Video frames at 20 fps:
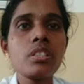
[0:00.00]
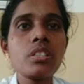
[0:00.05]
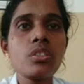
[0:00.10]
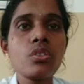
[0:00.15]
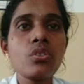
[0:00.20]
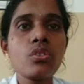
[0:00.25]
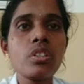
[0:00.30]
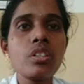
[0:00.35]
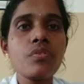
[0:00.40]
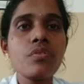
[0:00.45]

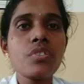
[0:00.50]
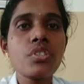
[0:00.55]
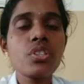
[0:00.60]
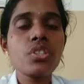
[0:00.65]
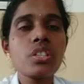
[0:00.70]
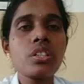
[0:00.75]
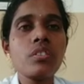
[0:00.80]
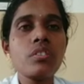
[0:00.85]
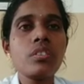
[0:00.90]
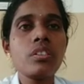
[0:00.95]
nuclear
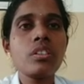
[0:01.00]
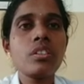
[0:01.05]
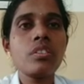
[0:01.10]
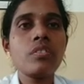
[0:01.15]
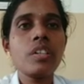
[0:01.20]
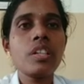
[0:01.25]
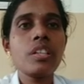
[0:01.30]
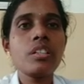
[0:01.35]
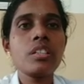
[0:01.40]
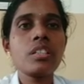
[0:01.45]
fission.
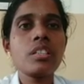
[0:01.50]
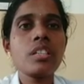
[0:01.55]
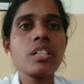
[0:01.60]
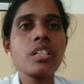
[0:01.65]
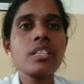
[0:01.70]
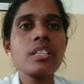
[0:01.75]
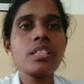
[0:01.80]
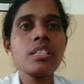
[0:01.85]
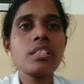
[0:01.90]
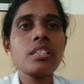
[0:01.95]
When it
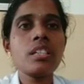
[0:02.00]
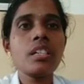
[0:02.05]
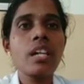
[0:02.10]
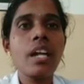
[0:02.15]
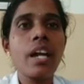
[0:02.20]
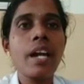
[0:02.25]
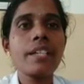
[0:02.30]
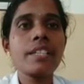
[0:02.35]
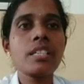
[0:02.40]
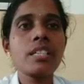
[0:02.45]
hits the
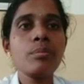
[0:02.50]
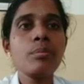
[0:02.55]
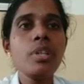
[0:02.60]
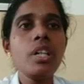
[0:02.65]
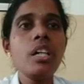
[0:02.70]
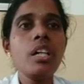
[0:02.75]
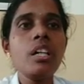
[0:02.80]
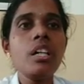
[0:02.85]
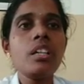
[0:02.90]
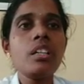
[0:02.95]
atom,
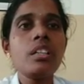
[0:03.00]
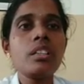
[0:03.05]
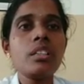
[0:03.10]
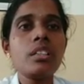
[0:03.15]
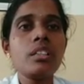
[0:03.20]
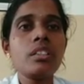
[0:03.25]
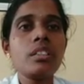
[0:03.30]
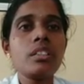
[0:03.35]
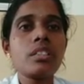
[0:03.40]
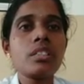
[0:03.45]

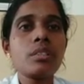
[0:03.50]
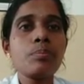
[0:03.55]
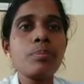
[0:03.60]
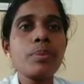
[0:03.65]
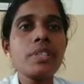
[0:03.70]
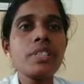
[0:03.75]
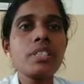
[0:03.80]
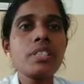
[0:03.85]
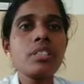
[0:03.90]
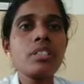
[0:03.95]
it
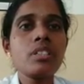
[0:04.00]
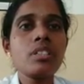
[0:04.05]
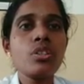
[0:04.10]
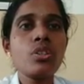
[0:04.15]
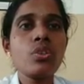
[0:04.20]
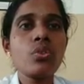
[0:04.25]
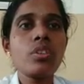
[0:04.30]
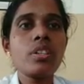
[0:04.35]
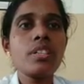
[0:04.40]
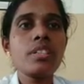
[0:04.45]
splits the
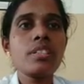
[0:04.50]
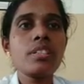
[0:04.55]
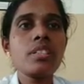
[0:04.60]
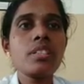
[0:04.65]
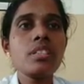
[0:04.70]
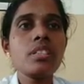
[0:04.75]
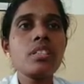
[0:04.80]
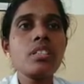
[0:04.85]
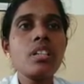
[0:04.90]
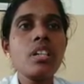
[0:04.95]

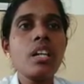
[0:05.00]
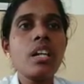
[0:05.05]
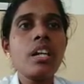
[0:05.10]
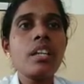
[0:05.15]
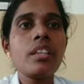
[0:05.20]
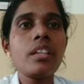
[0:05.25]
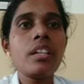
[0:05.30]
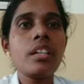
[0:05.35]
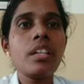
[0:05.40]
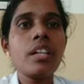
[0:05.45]
nucleuses.
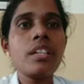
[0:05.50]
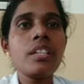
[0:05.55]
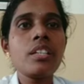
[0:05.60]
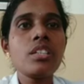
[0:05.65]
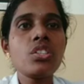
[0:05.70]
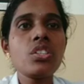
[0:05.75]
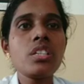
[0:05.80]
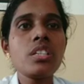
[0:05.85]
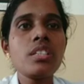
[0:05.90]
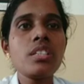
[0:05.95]
The
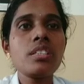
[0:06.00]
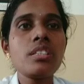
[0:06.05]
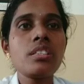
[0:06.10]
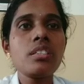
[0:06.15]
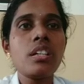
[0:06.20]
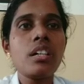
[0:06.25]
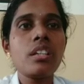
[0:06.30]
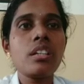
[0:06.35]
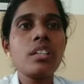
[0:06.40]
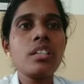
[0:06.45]
energy is
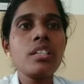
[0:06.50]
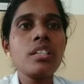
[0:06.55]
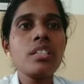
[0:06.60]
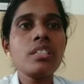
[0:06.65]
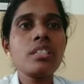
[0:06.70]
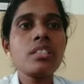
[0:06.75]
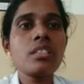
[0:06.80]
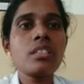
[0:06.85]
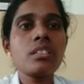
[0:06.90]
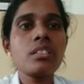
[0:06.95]

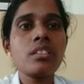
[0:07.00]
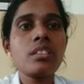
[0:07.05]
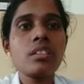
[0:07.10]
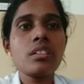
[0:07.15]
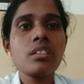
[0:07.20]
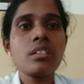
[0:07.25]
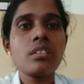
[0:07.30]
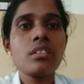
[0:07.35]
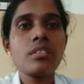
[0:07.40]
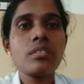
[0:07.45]
released
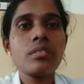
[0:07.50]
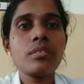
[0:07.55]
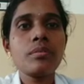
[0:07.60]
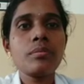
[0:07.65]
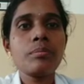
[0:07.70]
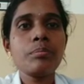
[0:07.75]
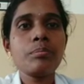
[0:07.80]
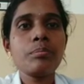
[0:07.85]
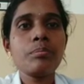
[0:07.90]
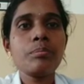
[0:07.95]

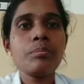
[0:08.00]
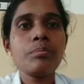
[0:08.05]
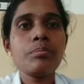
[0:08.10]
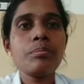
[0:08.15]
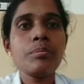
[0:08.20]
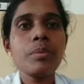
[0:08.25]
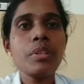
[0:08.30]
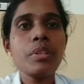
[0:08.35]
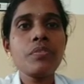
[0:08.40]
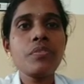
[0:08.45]

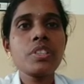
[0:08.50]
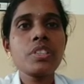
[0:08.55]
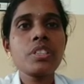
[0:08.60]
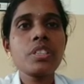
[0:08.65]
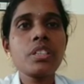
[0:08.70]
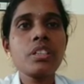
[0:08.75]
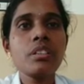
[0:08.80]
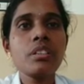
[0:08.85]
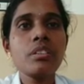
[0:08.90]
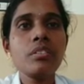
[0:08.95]
by
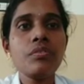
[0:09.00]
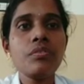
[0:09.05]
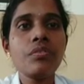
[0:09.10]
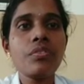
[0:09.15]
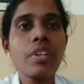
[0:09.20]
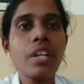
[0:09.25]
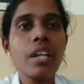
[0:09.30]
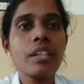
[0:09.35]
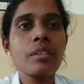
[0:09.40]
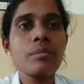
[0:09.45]
fissing
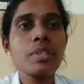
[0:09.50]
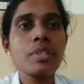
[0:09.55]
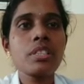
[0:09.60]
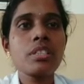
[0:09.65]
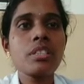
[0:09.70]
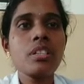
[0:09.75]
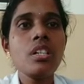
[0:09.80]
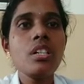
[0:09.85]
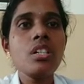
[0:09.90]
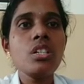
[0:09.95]
fragments.
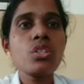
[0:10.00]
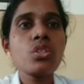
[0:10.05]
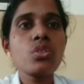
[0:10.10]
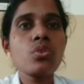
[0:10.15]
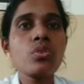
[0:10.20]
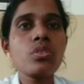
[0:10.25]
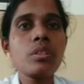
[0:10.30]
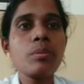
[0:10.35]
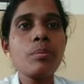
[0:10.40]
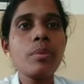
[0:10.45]
So
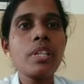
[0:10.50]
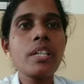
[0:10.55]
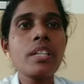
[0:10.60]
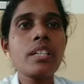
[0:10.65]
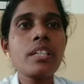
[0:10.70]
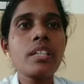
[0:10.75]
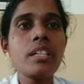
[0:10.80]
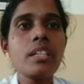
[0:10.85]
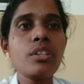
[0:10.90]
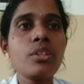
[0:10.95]

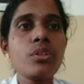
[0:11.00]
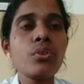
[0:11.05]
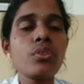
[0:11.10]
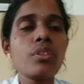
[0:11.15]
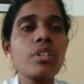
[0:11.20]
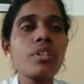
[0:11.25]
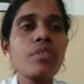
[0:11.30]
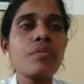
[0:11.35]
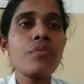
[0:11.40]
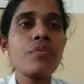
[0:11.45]
similarly
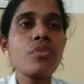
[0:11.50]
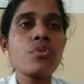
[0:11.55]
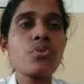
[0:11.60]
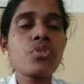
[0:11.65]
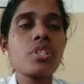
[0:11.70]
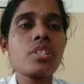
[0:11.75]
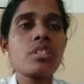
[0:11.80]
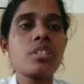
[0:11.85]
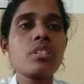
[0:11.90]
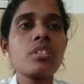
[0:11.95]
nuclear
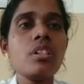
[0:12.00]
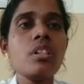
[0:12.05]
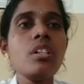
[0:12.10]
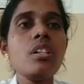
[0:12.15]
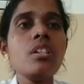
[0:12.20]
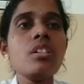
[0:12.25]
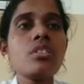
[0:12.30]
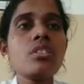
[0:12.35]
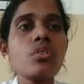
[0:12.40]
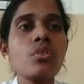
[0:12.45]
fusions.
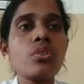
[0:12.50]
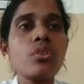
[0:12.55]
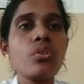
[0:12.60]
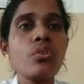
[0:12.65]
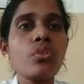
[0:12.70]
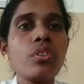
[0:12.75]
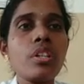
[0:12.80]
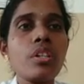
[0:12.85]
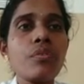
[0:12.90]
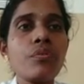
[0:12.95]
So
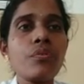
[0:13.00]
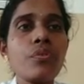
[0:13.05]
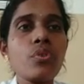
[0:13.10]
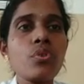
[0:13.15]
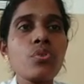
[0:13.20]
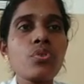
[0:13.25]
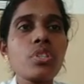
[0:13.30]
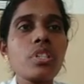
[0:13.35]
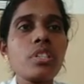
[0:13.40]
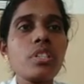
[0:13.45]
nuclear
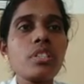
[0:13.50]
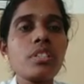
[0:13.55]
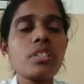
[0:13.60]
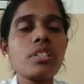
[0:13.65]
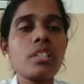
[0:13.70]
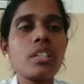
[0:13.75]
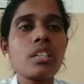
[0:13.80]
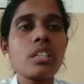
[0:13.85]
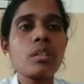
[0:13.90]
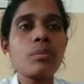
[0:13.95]
fusion is
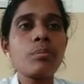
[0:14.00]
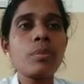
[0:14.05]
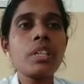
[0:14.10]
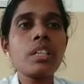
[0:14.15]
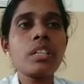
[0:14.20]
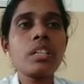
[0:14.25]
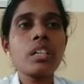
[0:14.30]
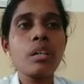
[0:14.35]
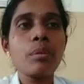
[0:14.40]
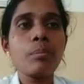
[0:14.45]
nothing but
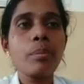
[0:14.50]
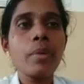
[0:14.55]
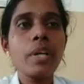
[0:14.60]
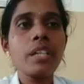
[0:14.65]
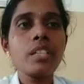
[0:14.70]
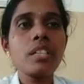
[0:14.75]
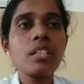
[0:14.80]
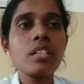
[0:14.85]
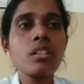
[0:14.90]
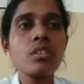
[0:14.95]

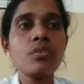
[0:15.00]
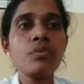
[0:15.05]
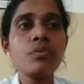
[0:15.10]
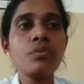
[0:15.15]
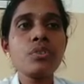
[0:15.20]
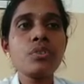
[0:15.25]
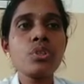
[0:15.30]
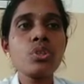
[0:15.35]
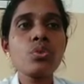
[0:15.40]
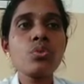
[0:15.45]
combining of
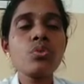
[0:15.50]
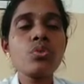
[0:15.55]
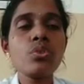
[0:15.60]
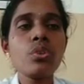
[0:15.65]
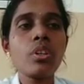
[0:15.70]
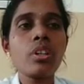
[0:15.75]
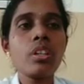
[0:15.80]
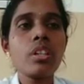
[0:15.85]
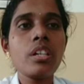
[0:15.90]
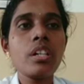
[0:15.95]
two
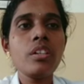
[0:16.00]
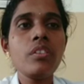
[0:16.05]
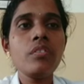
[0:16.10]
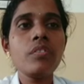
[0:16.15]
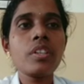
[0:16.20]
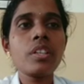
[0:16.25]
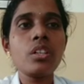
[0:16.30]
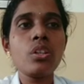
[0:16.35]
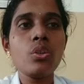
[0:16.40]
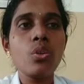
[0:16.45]
nuclei
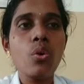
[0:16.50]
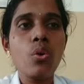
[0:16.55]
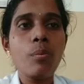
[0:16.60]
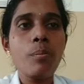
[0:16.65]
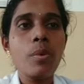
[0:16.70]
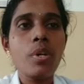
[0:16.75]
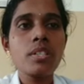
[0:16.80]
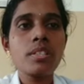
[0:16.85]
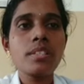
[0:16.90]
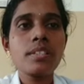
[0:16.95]
with low
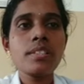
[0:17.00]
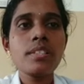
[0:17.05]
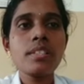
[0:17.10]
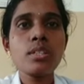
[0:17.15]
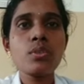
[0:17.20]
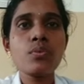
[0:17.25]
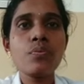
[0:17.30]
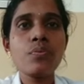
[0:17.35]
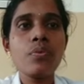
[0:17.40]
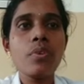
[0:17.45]
masses
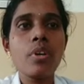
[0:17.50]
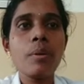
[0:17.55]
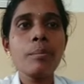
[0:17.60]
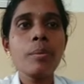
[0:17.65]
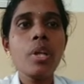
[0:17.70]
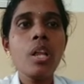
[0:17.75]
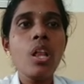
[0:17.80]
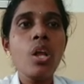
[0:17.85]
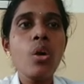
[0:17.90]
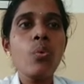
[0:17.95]
to form
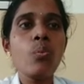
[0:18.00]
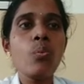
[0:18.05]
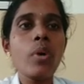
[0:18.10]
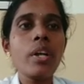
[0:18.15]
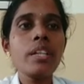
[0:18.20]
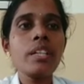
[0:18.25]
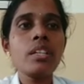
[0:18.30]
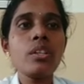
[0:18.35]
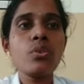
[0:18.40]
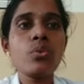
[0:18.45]

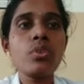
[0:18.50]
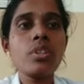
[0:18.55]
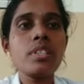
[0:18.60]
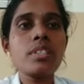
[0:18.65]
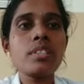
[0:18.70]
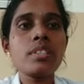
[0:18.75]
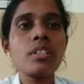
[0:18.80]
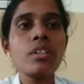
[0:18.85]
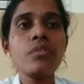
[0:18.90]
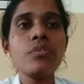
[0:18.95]
one
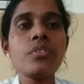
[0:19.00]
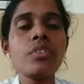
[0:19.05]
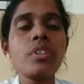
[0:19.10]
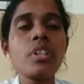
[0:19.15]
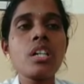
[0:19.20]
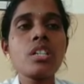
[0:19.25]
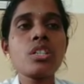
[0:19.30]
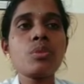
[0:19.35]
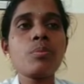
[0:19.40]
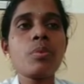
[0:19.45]
nucleus of
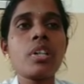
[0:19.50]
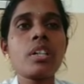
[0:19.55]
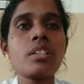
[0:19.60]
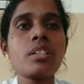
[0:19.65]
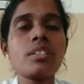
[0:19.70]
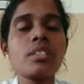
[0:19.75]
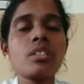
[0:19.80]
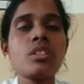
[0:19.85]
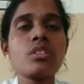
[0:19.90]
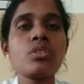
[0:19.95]
large
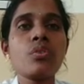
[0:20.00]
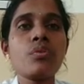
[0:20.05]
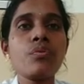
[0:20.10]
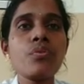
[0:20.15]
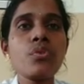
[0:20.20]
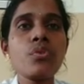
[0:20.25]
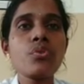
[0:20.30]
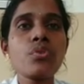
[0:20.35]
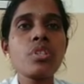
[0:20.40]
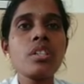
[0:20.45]
mass. So
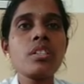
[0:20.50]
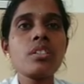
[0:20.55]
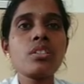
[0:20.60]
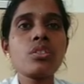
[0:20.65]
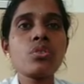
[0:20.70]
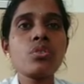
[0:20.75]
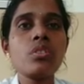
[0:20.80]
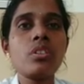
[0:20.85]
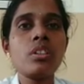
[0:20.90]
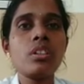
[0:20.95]
fusion is
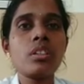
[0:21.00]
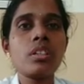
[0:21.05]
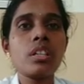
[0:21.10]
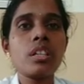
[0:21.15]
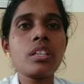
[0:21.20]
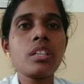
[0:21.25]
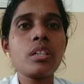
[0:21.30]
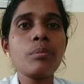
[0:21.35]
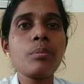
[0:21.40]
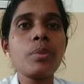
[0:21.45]

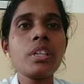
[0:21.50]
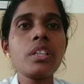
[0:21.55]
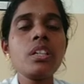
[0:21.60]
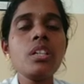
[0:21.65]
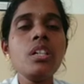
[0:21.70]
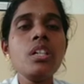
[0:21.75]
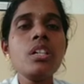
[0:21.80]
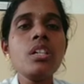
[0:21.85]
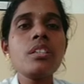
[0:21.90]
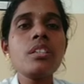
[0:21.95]
nothing but
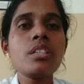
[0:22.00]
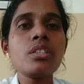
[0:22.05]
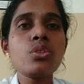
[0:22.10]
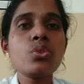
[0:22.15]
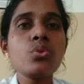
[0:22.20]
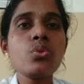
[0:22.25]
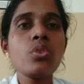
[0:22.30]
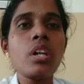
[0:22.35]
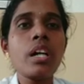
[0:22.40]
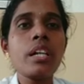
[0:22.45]
the
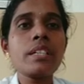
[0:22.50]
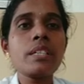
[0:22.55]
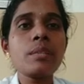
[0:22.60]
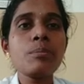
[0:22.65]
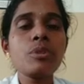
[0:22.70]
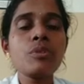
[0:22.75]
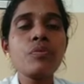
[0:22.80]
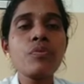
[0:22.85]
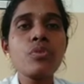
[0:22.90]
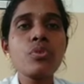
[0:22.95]
two atoms
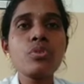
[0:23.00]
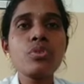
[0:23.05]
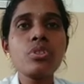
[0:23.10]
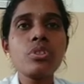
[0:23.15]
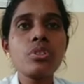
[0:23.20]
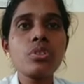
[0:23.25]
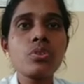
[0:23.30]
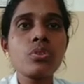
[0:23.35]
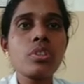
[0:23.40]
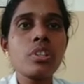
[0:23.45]
fused
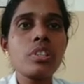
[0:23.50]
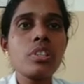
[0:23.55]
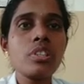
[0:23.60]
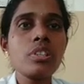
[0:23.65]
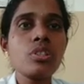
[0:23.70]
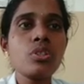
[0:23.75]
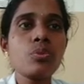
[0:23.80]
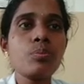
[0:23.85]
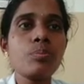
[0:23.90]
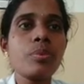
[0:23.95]
together
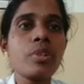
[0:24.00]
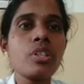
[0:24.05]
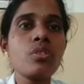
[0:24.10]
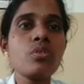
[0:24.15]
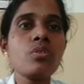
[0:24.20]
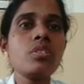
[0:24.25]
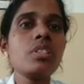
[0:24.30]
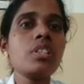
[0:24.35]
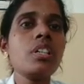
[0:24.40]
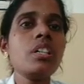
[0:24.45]
to
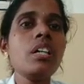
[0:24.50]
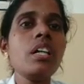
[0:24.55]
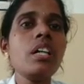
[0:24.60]
produce a